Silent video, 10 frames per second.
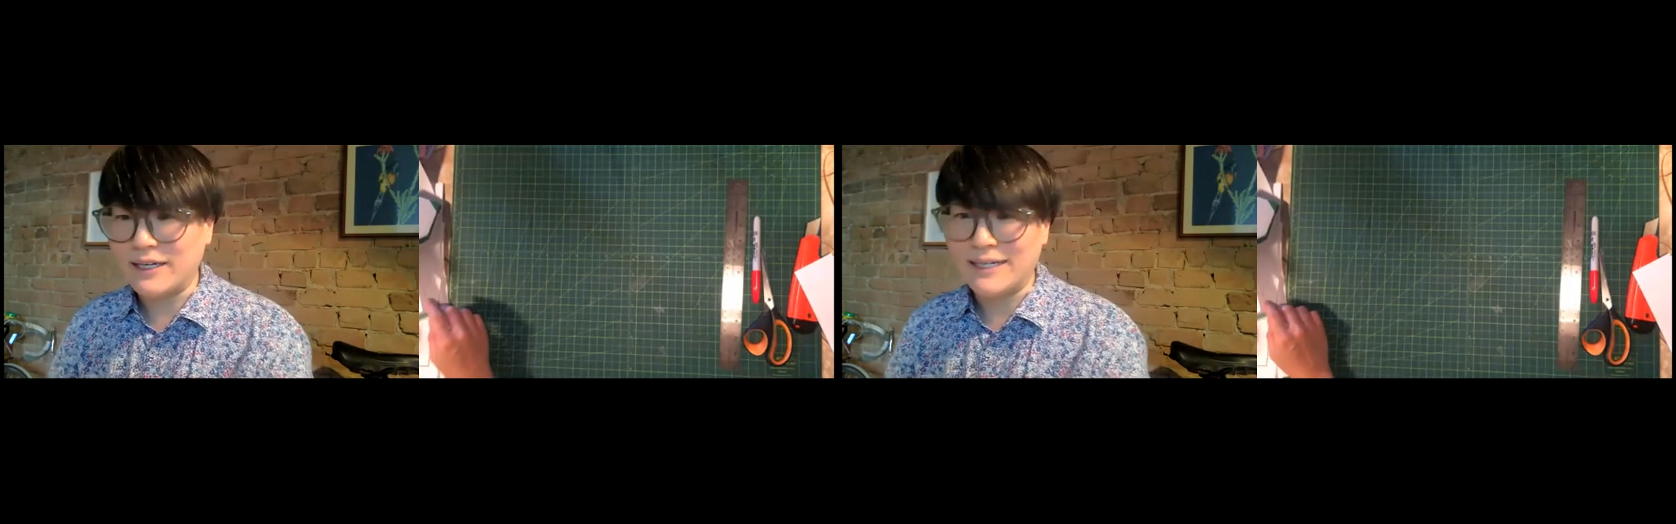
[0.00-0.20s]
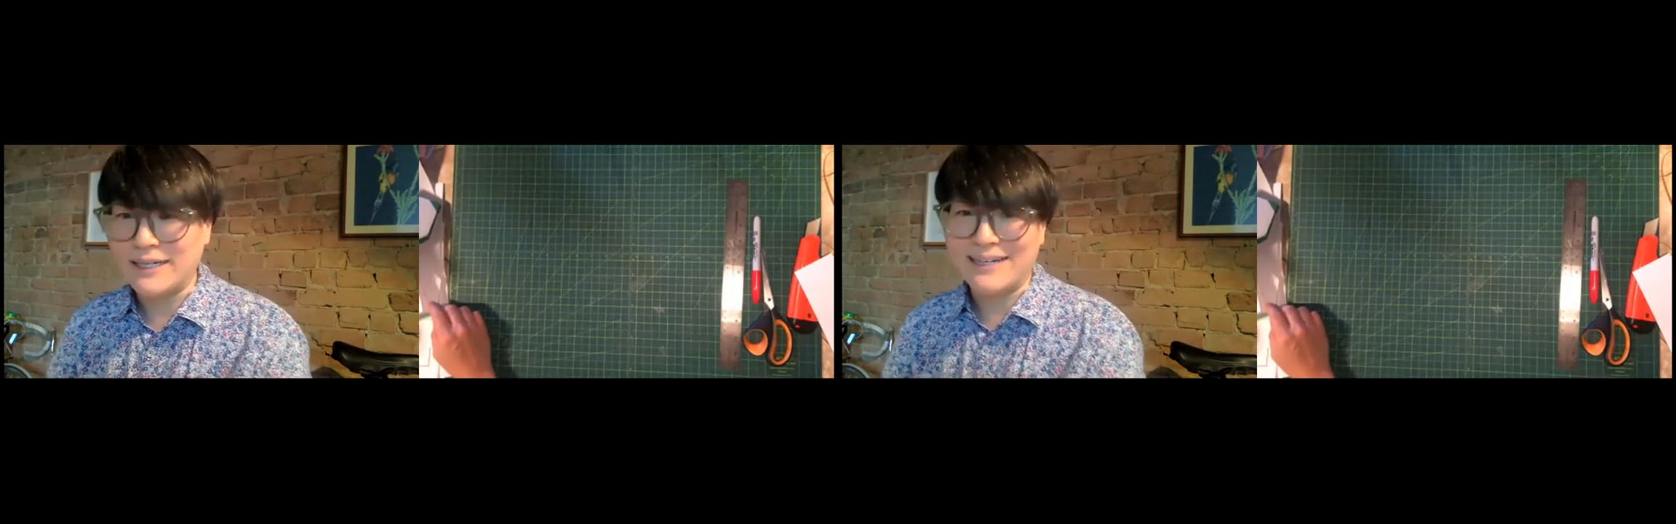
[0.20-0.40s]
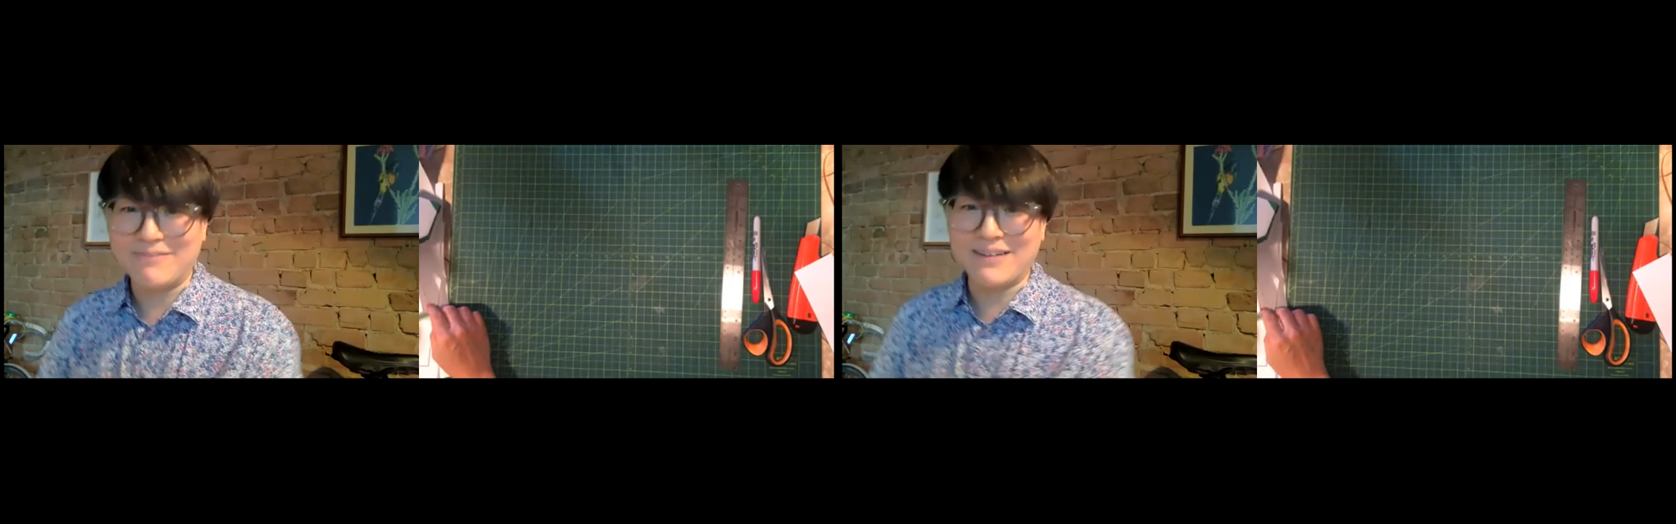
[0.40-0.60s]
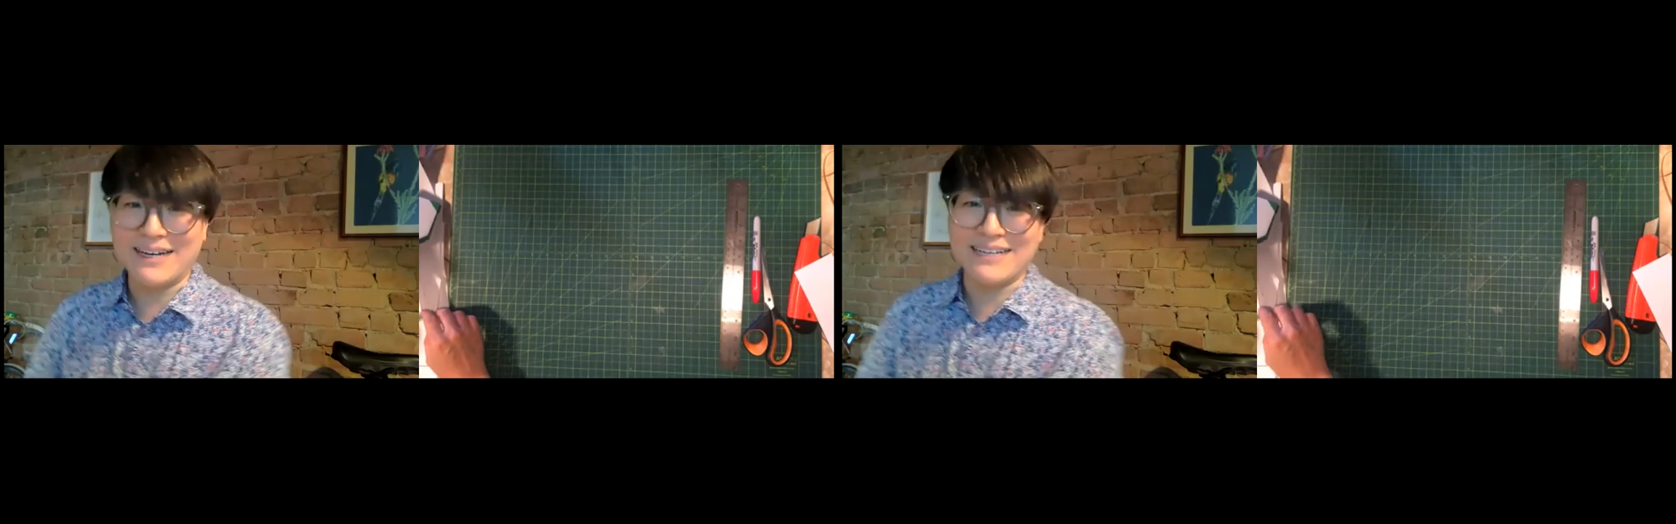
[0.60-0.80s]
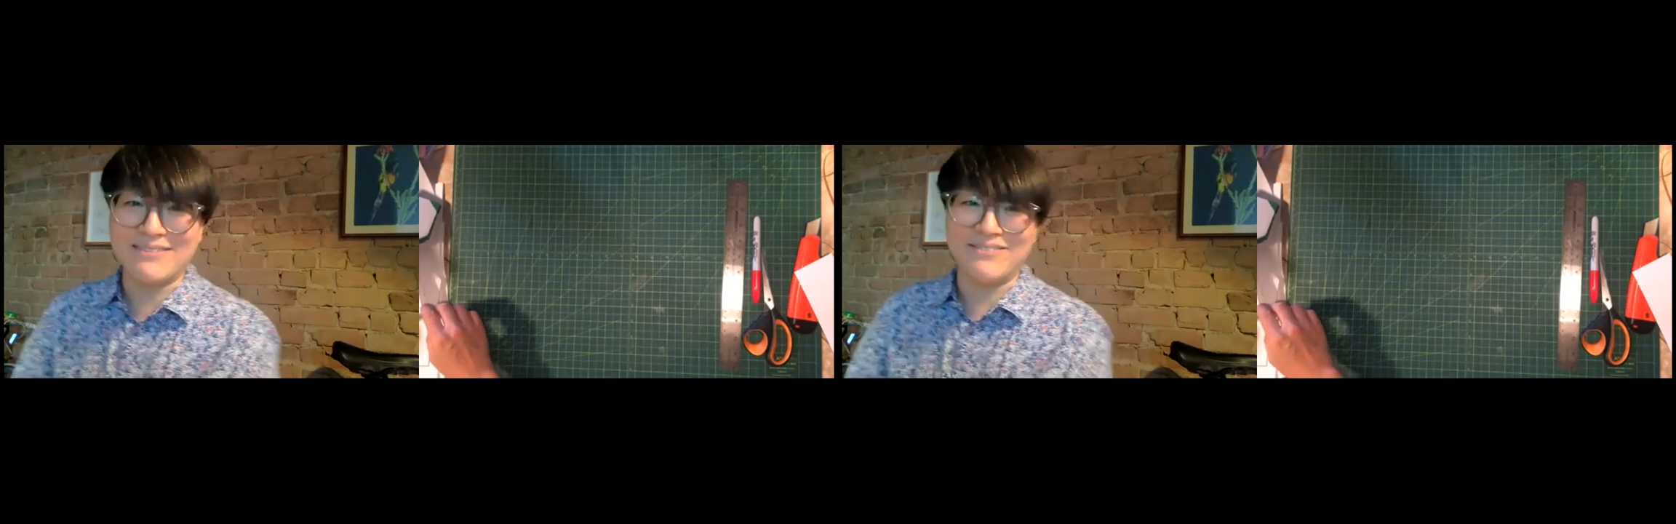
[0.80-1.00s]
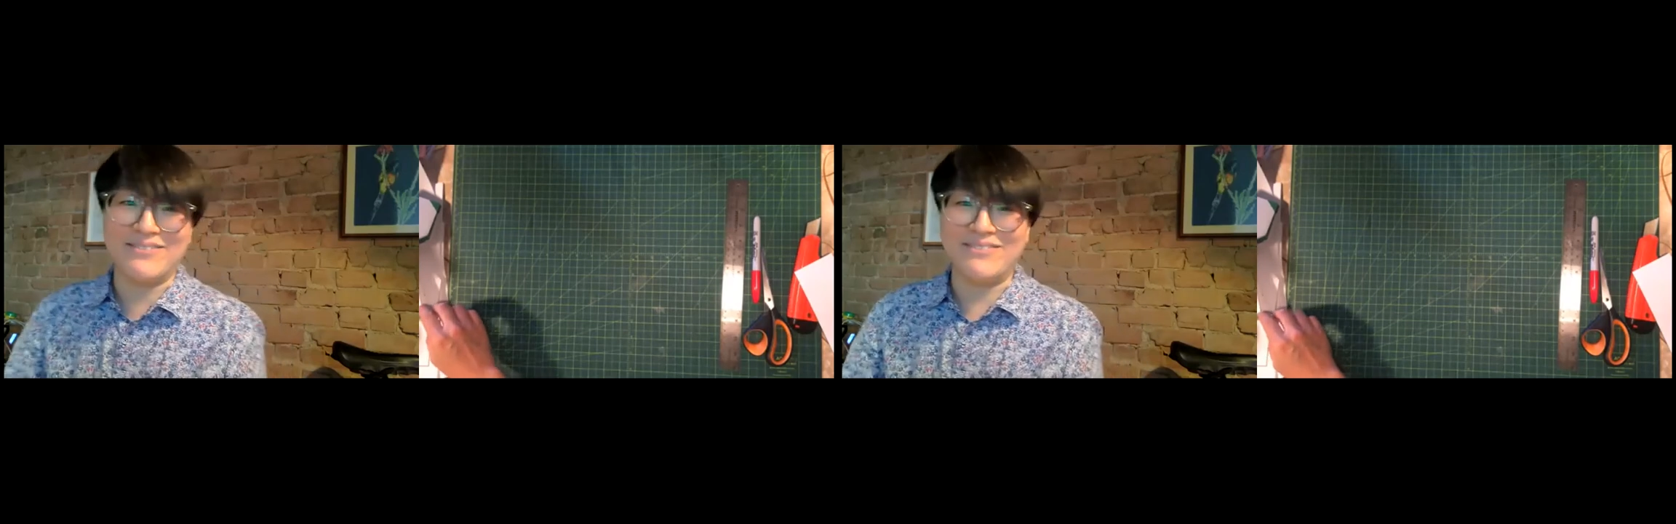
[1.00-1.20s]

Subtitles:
and kind of